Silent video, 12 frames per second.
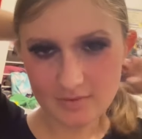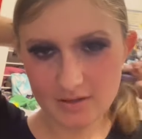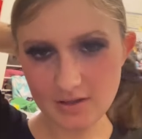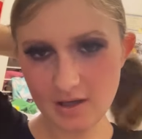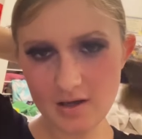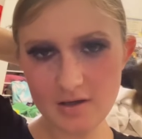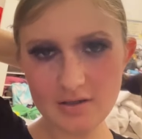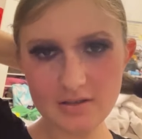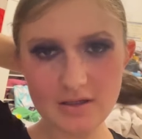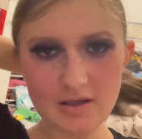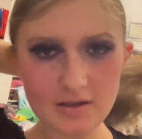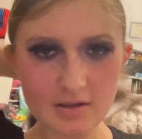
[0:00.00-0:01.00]

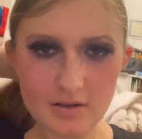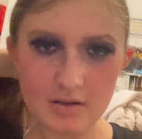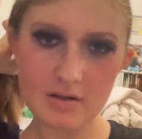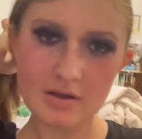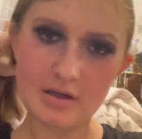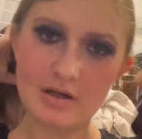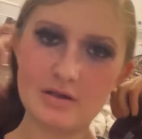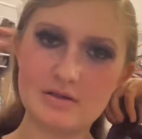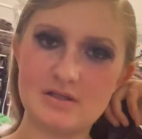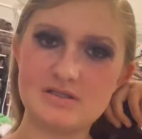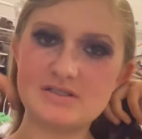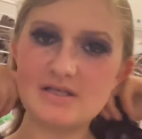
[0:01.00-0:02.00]
done,
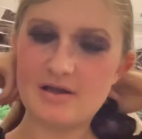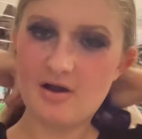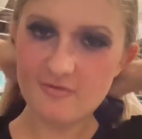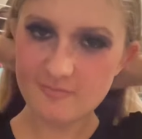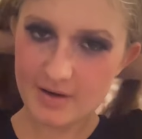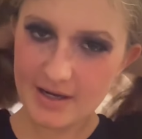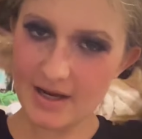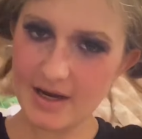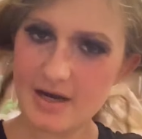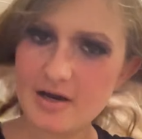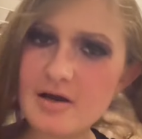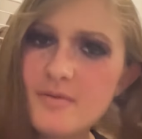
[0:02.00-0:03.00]
let's take off my
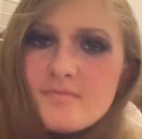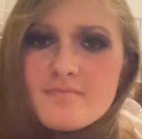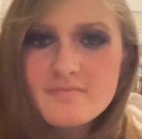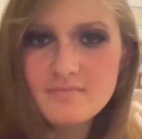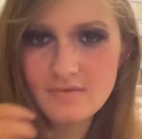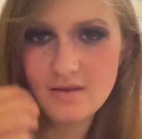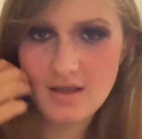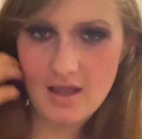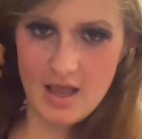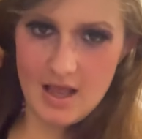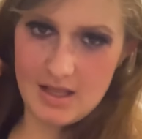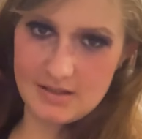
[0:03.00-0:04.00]
hair,
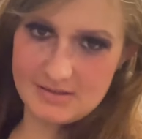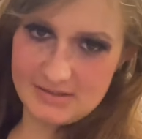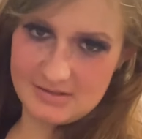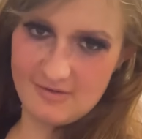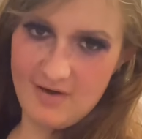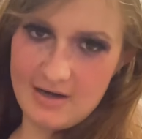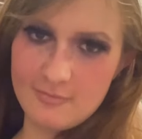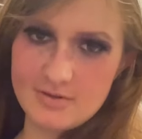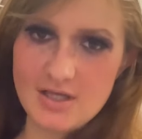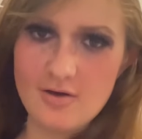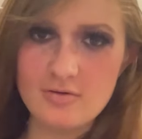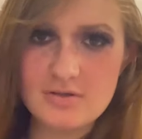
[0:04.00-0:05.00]
and this is the final
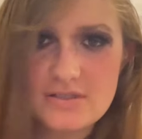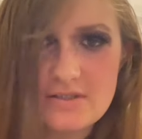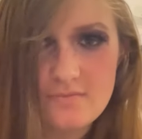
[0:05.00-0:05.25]
result.